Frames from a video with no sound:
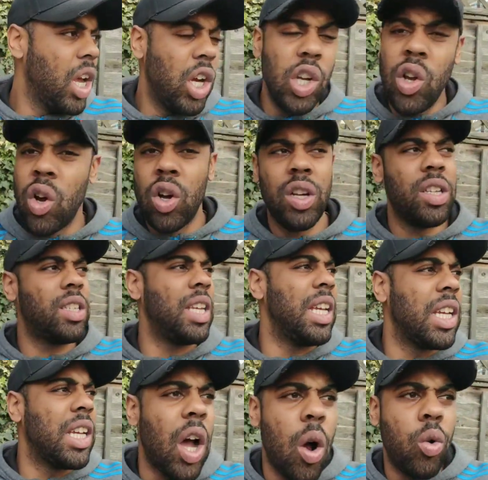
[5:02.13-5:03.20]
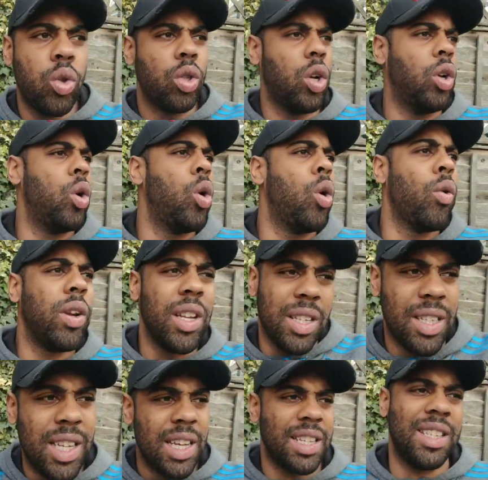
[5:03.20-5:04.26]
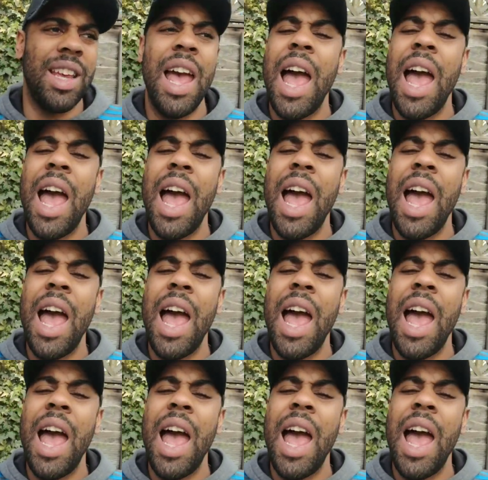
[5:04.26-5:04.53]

You're not going to see goals galore and assists.